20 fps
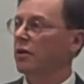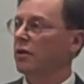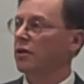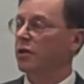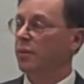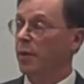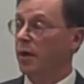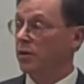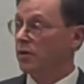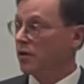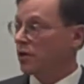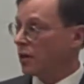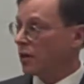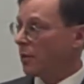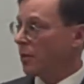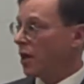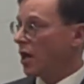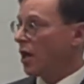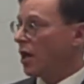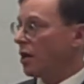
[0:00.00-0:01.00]
It's about
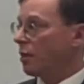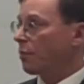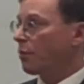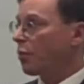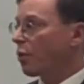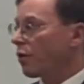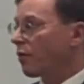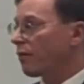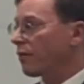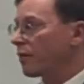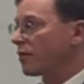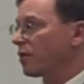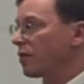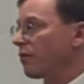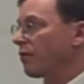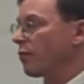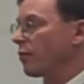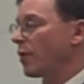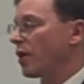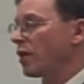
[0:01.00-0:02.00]
disseminating perfect
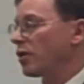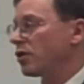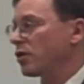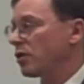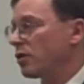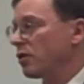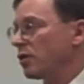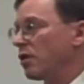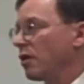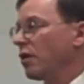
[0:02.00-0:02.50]
information